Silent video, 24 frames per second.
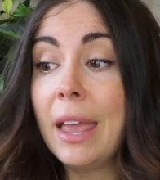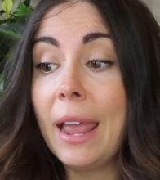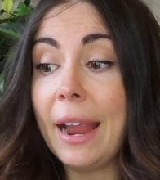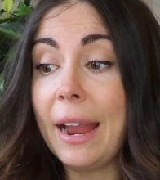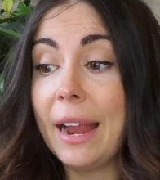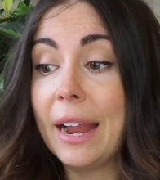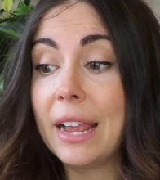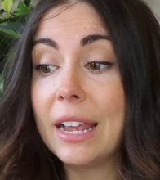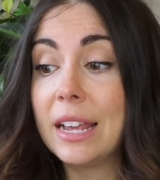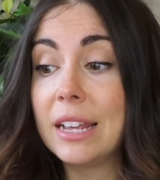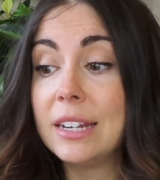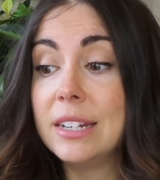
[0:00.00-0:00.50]

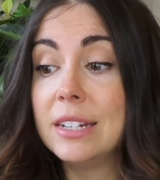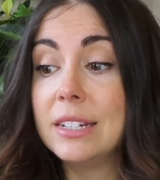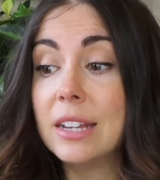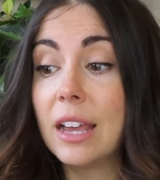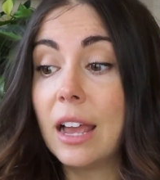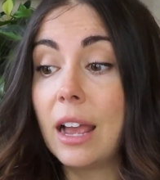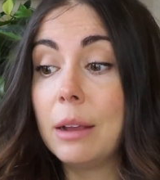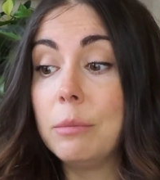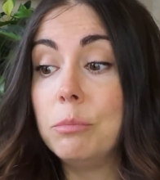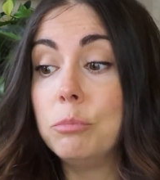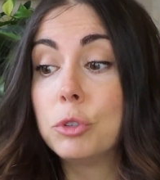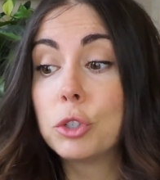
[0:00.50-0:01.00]
And
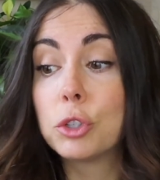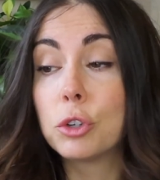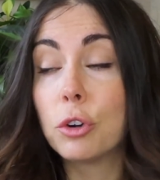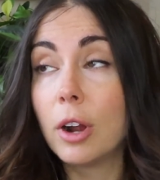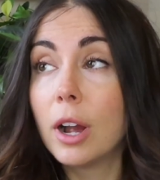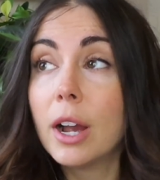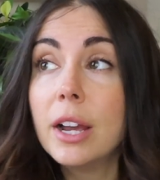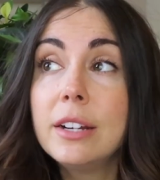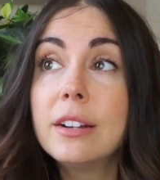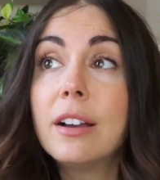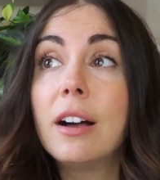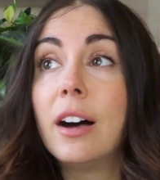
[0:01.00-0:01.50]
I'm
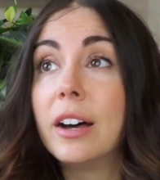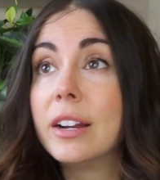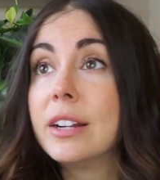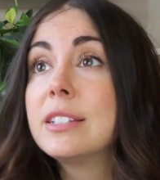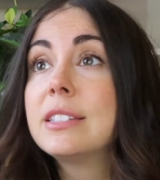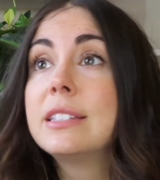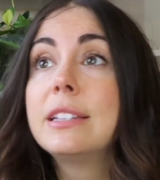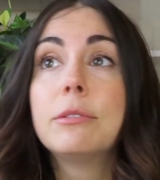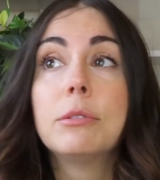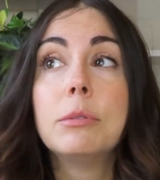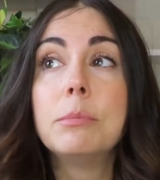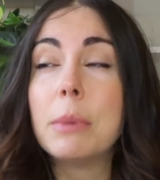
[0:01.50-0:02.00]
trying to
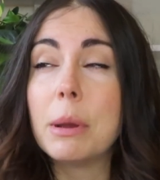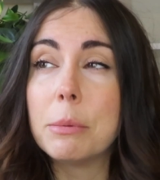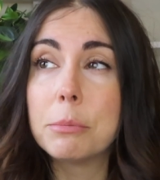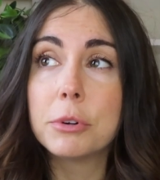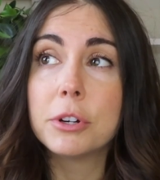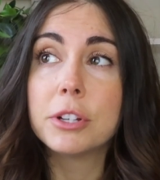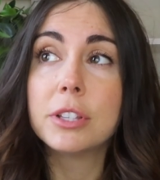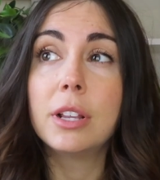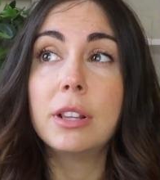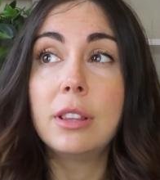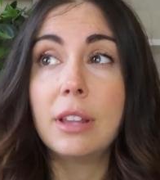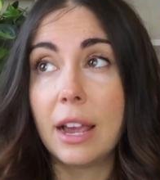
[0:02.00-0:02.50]
honestly
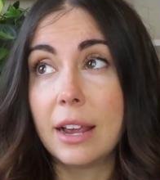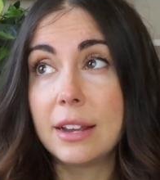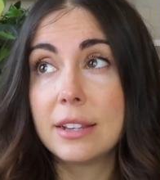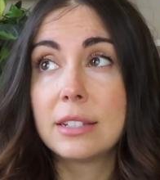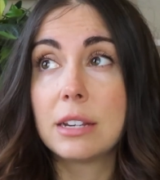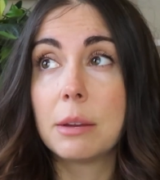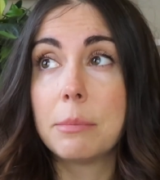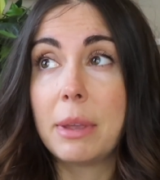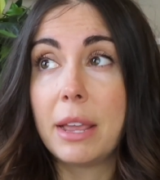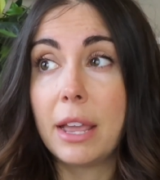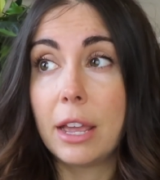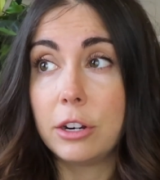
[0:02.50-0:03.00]
remember the last
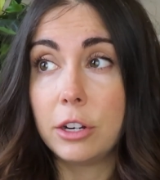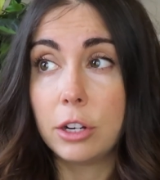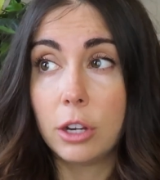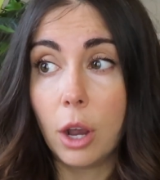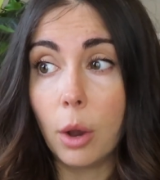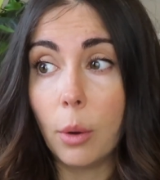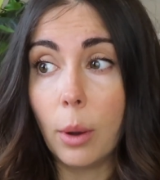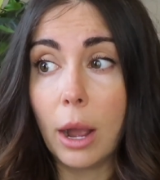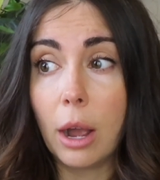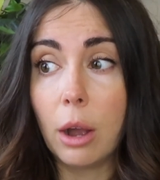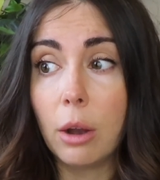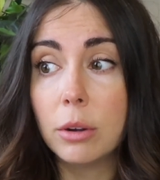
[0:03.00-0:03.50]
time I had to
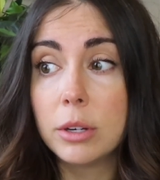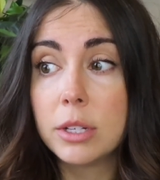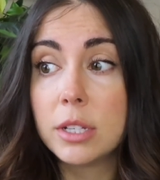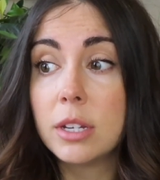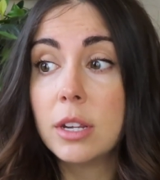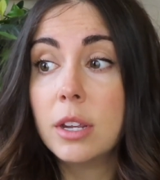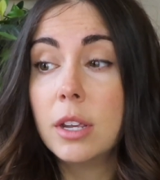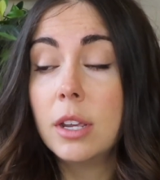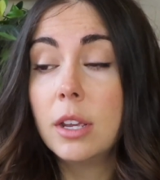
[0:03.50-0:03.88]
go out